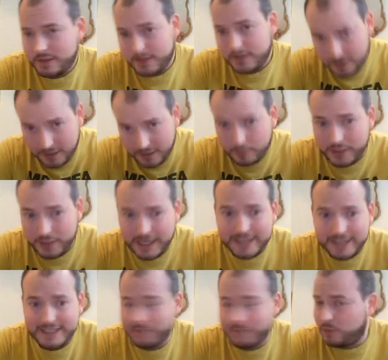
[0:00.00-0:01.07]
I win
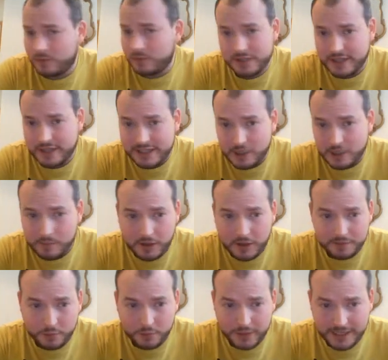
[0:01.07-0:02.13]
that d pawn, so there's no
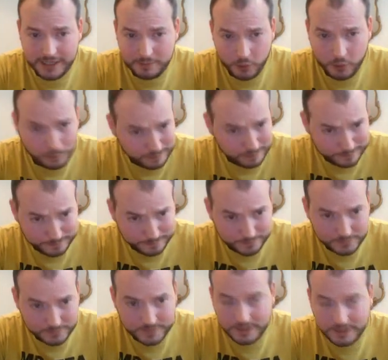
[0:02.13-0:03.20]
passed pawn anymore.
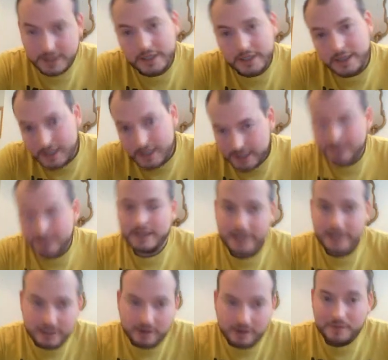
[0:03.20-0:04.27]

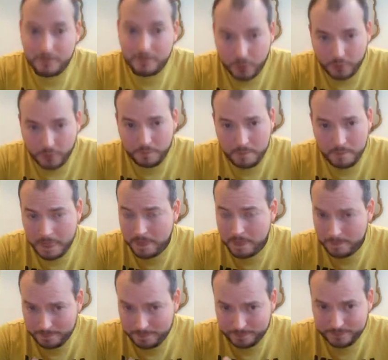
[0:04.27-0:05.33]
He grabs a pawn.
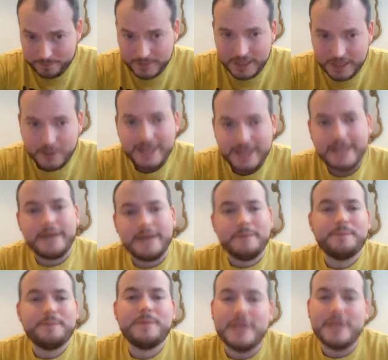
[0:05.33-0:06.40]
Now here,
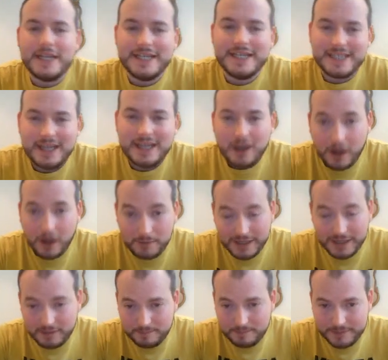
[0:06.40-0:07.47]
I play
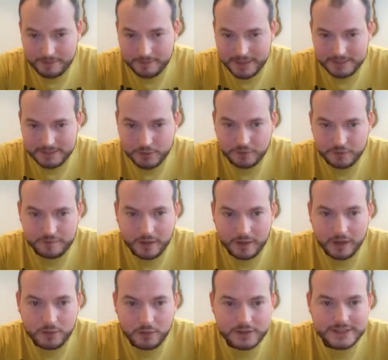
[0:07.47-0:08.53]
the best move, but
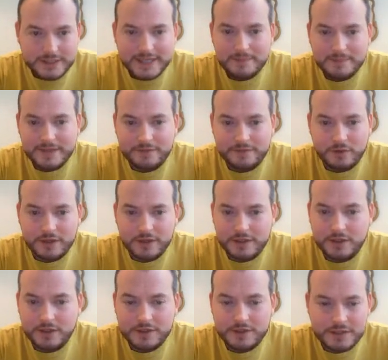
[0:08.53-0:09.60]
I was tempted for a
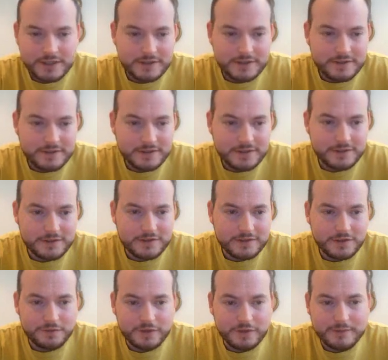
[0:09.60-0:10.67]
good
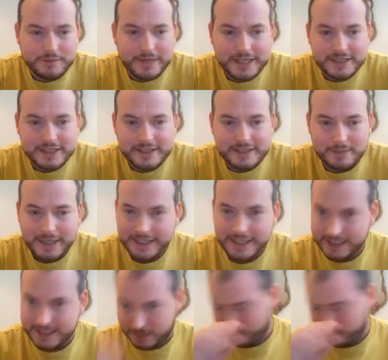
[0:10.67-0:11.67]
2-3 minutes to play this.